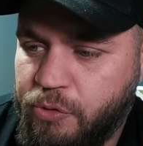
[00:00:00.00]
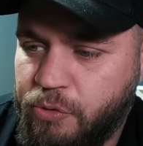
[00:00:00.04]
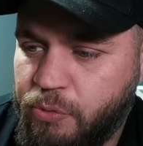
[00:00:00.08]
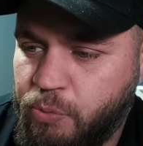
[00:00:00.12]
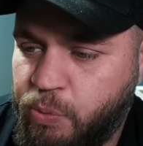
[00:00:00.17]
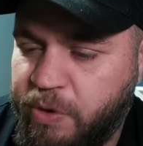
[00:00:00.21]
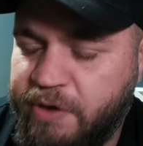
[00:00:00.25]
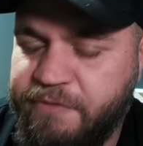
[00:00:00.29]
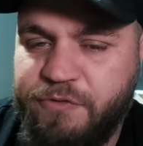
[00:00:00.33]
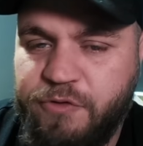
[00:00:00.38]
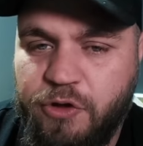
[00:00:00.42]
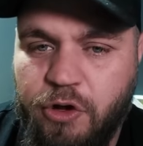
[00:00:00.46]

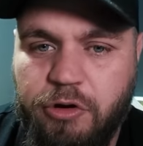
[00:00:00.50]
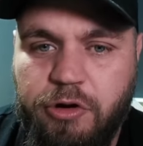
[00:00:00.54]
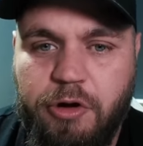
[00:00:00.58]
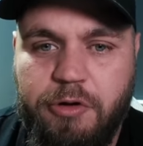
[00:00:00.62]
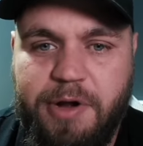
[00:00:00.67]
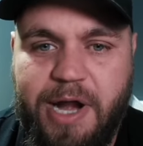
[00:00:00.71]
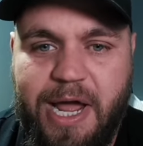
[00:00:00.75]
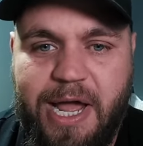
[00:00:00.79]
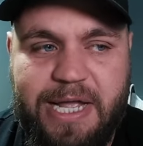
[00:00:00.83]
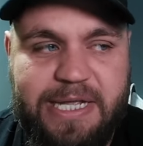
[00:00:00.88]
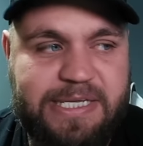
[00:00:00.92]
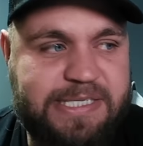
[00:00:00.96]
with Euro
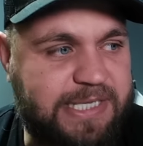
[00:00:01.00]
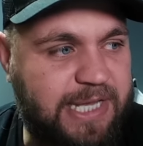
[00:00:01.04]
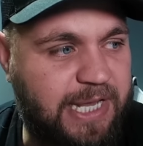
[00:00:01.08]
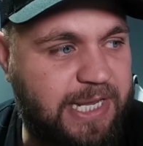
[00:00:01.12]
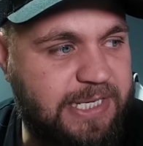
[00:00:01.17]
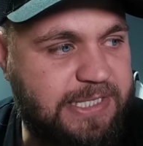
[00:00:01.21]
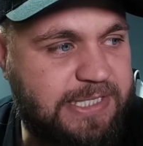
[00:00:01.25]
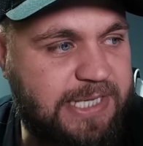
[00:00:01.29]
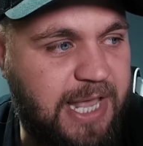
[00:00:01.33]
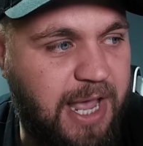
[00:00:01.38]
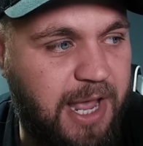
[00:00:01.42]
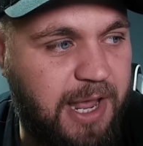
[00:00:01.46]

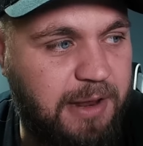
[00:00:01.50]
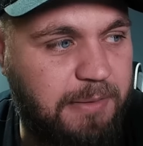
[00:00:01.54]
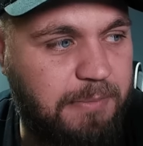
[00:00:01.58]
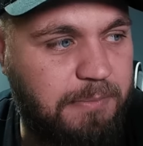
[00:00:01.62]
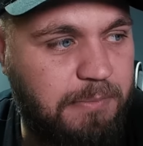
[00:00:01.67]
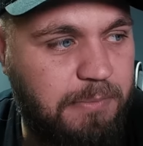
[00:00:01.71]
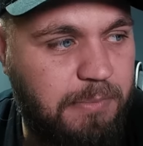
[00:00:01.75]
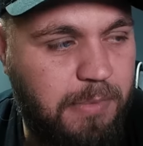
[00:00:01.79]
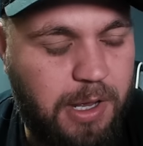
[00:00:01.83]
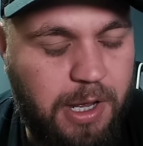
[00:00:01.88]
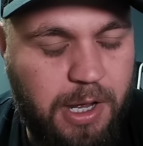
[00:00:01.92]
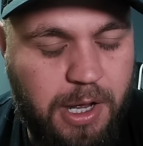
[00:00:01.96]
96
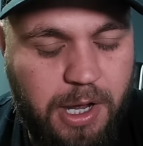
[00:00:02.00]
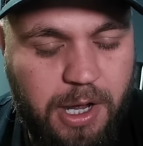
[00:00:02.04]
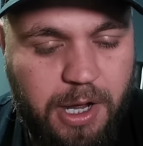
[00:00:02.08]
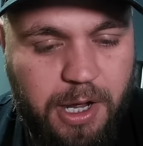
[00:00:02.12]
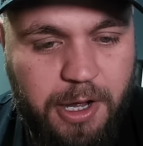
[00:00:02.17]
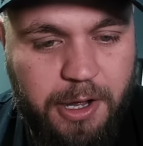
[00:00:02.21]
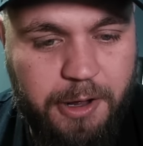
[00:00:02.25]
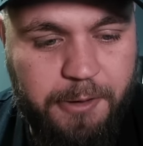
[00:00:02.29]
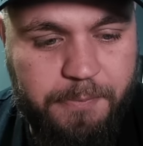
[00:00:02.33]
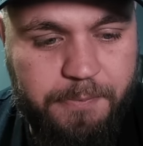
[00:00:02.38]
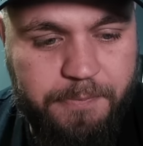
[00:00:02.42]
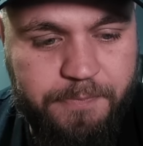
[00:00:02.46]
came
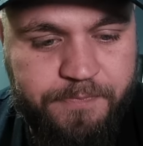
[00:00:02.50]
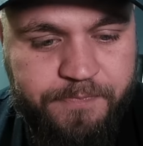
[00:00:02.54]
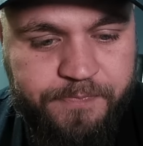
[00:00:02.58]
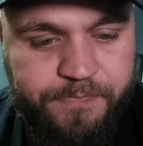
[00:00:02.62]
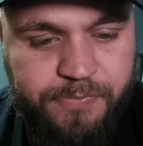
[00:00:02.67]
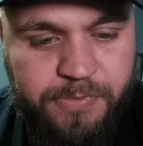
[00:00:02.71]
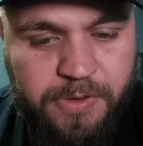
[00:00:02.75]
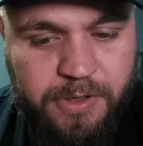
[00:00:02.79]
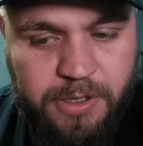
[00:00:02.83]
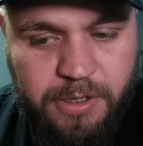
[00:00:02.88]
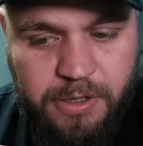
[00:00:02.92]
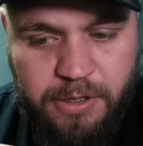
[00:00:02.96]

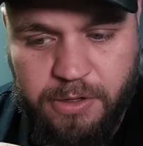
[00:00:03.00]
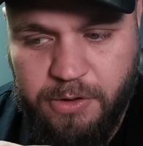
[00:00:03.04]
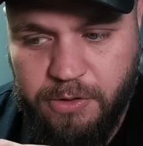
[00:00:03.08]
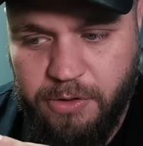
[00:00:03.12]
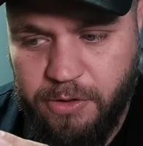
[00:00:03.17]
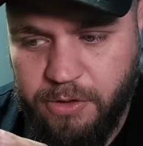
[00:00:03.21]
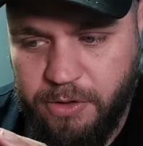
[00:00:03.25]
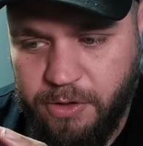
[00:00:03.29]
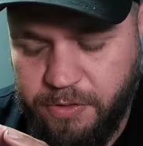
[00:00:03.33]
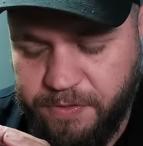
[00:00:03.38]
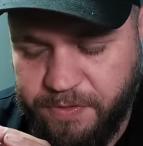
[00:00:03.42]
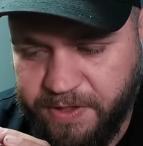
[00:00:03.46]

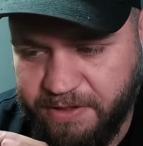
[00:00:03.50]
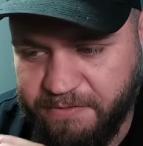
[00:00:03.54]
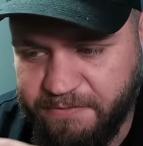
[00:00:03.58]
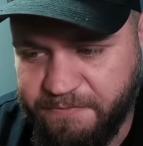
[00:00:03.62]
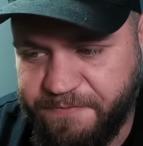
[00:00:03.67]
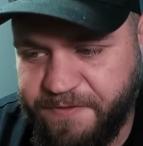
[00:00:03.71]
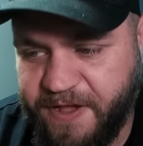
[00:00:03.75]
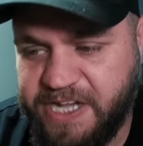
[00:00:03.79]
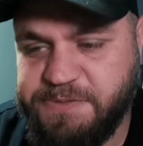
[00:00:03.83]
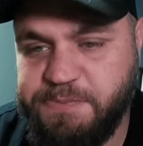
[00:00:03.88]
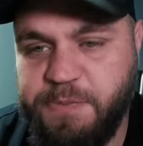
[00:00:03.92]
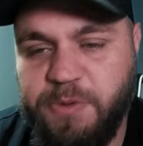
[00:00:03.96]
the
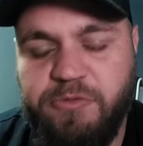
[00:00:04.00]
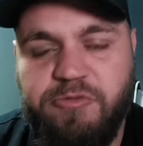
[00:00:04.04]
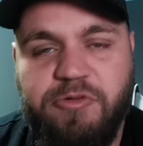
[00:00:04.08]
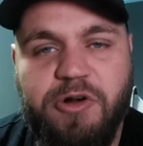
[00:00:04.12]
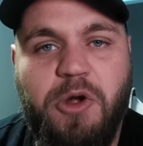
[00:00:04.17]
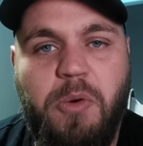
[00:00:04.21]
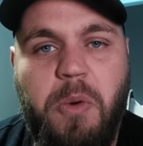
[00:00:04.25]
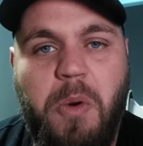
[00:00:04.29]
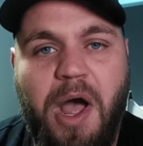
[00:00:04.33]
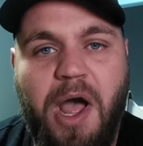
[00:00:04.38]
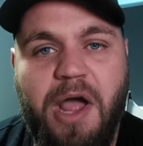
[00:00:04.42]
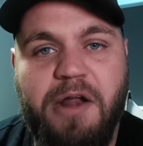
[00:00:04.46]
investment
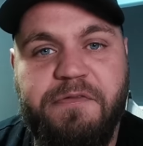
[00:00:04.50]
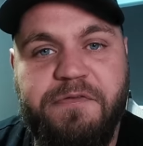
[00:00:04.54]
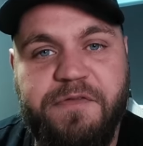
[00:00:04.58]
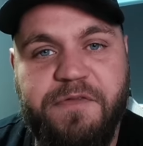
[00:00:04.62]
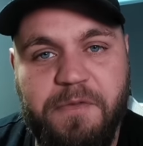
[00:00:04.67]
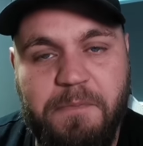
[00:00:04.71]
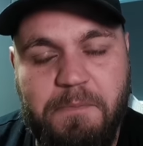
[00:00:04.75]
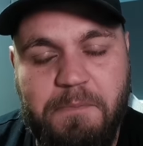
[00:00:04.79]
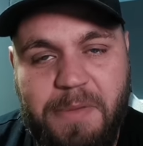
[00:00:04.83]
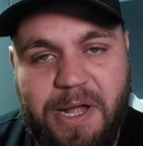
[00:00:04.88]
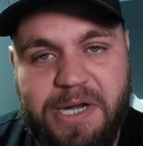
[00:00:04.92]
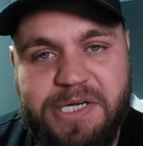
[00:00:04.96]
required
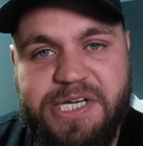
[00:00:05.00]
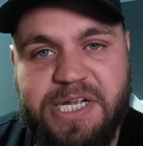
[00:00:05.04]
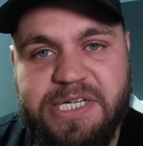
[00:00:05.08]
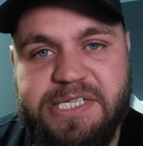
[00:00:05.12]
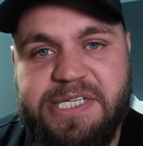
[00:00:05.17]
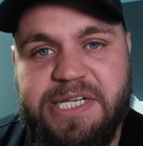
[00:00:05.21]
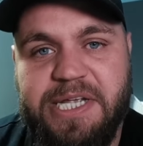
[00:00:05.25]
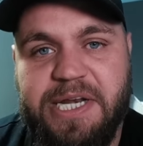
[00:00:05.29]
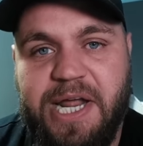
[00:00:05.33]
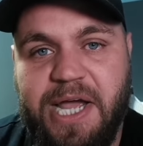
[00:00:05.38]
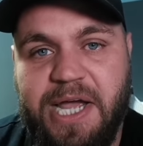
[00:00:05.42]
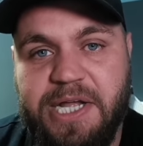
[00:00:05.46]
for
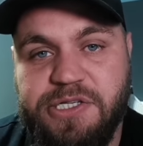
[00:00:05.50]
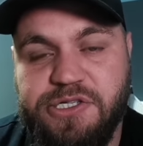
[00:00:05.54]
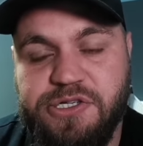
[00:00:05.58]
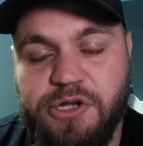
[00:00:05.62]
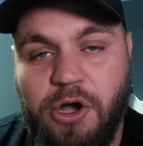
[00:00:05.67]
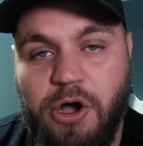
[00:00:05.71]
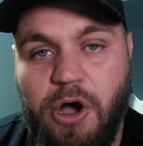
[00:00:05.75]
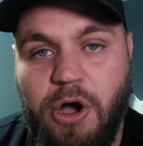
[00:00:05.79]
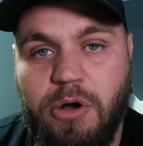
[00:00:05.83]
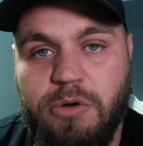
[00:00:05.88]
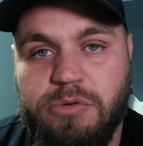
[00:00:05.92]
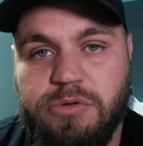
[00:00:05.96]
Manchester United to
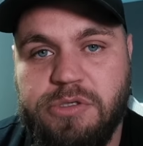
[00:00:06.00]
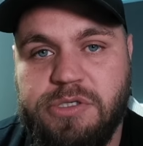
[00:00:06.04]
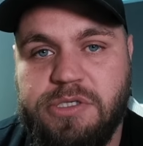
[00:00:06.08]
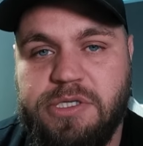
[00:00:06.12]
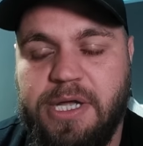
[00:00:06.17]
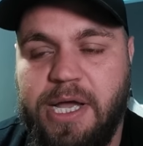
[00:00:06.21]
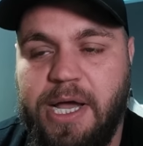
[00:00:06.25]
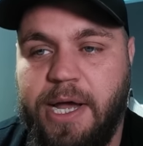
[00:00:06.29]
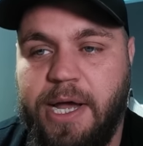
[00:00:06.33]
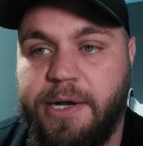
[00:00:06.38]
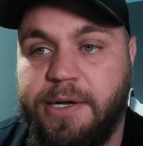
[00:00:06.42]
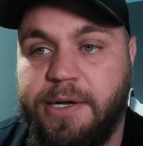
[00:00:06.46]
host.
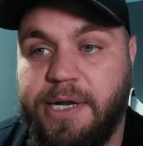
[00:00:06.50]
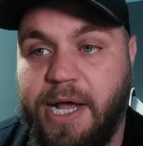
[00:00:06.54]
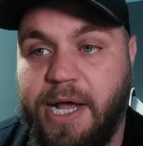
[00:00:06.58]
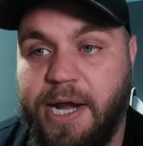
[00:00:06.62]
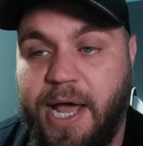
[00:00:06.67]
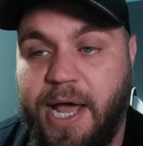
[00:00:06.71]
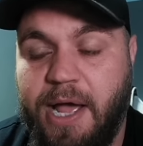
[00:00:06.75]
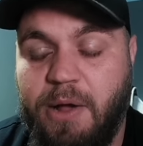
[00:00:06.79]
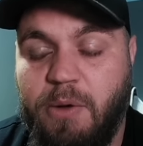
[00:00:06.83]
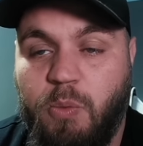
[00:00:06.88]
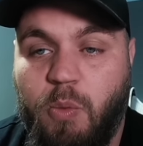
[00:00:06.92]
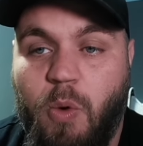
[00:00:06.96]
And
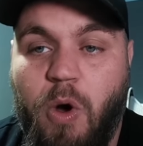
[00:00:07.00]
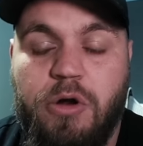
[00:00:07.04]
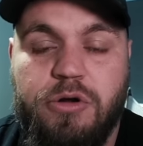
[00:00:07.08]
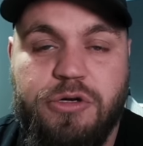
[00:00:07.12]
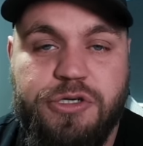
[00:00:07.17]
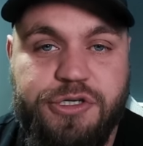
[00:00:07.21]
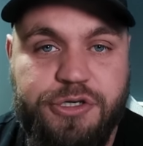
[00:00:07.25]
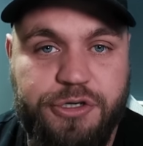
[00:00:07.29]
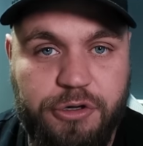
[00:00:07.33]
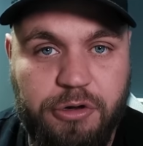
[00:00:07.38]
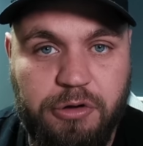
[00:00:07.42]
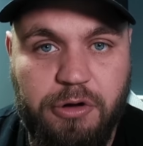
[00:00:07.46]
I
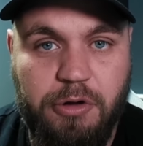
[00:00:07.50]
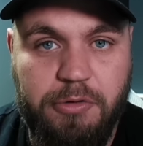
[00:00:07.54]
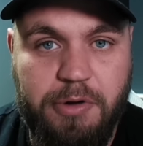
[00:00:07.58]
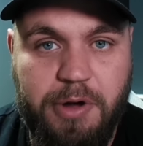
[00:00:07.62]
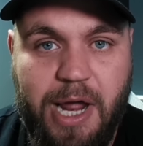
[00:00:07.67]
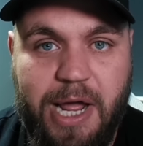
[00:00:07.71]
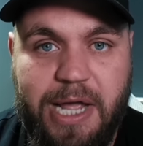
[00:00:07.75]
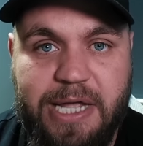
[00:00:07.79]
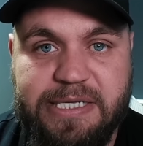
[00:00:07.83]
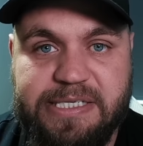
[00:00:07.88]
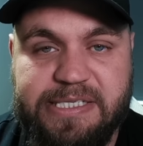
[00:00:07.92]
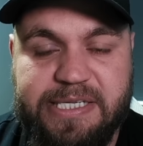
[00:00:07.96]
watched Euro
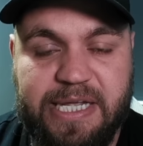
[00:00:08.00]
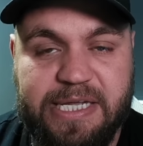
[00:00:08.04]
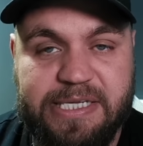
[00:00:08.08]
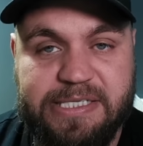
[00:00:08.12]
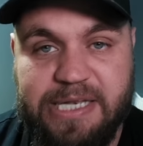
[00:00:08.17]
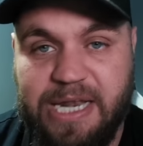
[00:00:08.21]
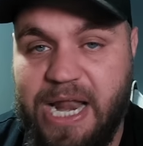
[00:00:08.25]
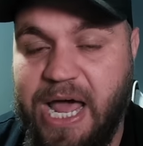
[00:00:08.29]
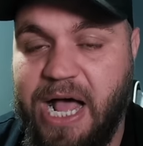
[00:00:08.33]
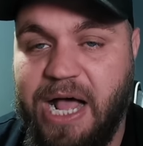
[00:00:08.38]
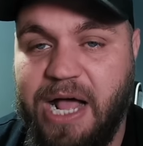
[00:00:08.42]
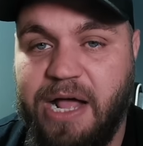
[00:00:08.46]
96
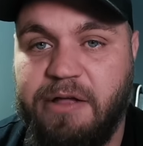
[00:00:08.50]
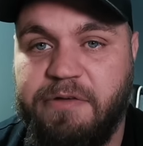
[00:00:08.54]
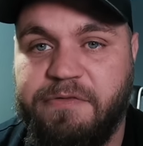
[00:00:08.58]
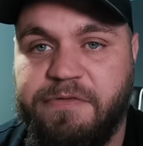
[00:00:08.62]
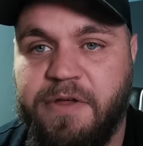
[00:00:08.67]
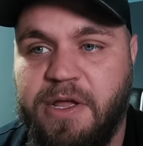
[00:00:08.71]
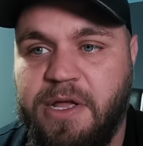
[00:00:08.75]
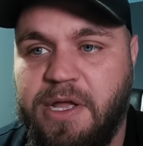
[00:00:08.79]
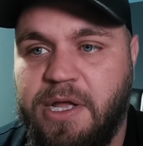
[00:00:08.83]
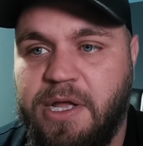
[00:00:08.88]
live.